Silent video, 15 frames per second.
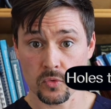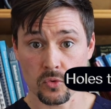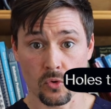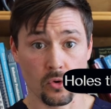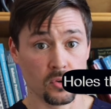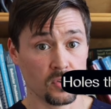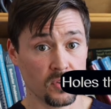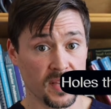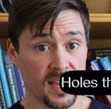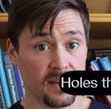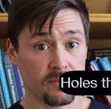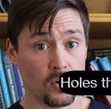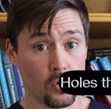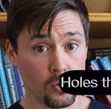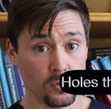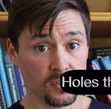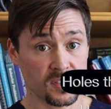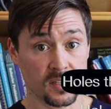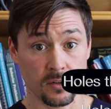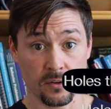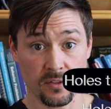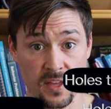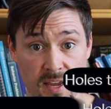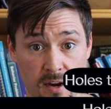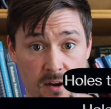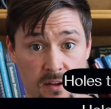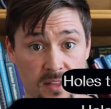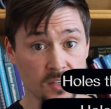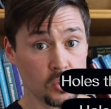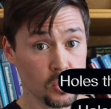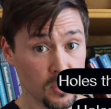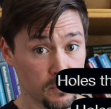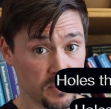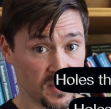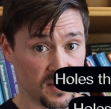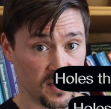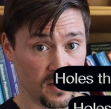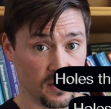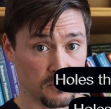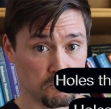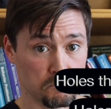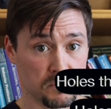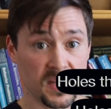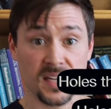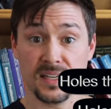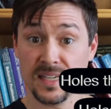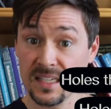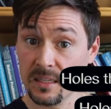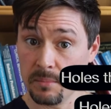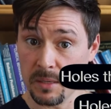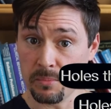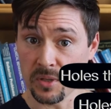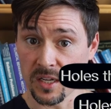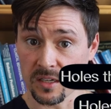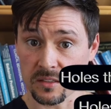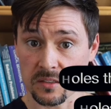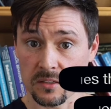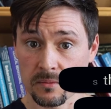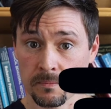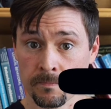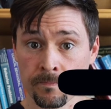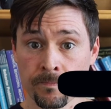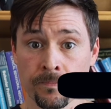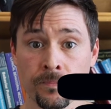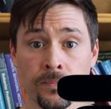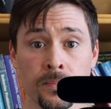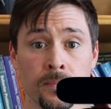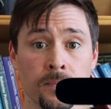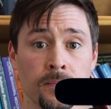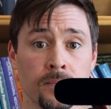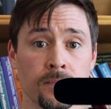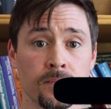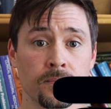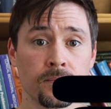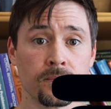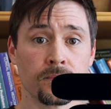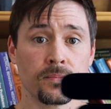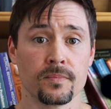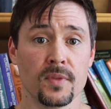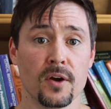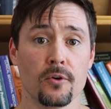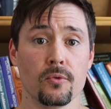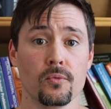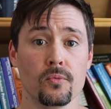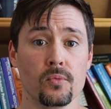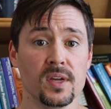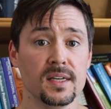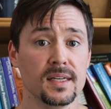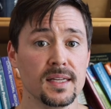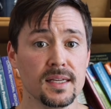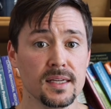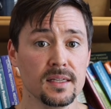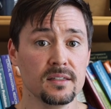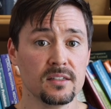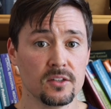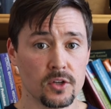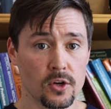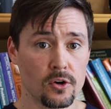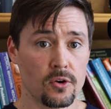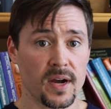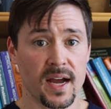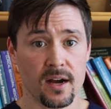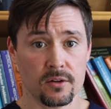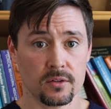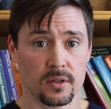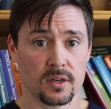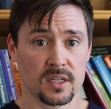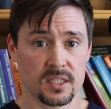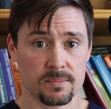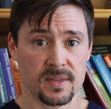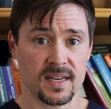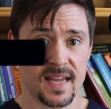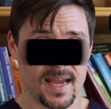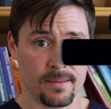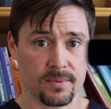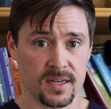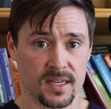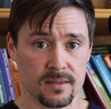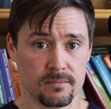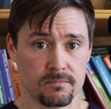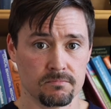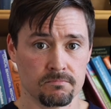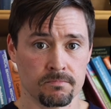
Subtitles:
Or do they have holes that are there that shouldn't be there that need to be plugged? Now, we need to know how long it's been happening.